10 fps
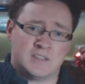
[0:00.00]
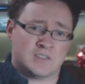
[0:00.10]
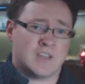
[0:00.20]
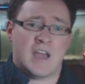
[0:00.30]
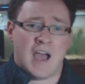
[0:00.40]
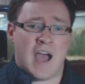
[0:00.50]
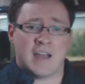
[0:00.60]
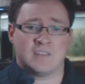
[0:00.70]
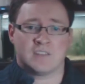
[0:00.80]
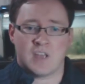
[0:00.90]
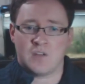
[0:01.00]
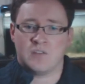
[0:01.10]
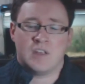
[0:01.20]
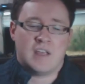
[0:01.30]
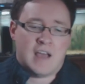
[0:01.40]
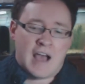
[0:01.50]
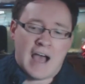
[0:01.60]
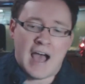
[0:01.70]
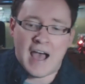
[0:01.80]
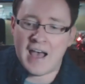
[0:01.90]
years, hands down.
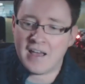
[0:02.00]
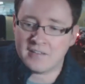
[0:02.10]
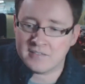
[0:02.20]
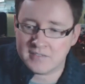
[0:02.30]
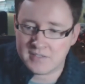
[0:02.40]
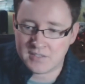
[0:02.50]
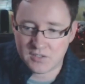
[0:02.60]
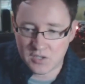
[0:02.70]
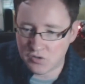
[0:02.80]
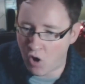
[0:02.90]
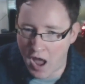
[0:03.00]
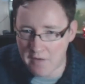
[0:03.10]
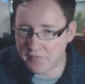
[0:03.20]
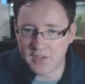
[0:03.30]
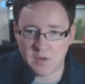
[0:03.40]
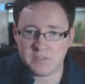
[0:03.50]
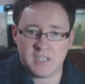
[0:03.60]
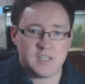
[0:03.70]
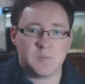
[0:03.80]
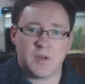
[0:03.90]
And everything I was
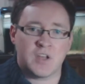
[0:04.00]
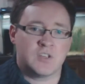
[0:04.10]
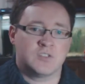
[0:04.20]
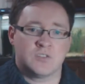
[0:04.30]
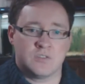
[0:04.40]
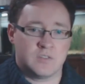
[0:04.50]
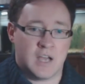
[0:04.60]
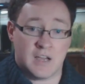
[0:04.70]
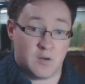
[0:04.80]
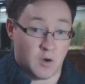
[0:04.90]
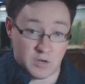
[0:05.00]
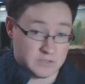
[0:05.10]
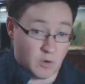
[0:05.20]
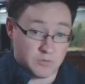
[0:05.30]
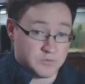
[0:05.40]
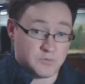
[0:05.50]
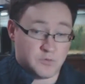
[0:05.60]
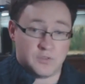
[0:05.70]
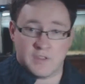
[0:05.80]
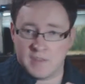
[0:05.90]
hearing about it, I also
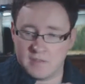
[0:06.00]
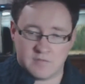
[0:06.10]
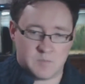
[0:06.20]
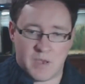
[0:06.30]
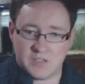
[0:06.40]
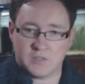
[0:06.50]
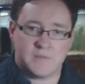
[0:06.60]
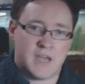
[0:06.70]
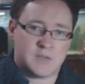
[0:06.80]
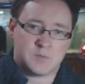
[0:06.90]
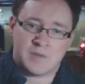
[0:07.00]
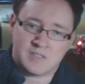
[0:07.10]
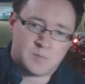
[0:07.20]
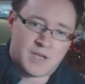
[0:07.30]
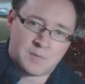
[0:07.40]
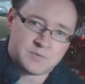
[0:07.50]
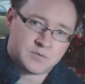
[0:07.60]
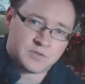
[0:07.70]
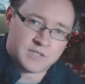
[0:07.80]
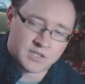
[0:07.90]
knew that the special effects were meant to be
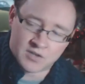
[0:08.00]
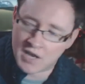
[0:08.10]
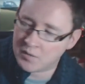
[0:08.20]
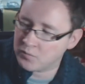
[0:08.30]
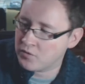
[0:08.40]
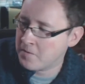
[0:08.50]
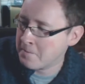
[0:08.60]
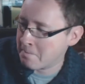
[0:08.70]
absolutely incredible.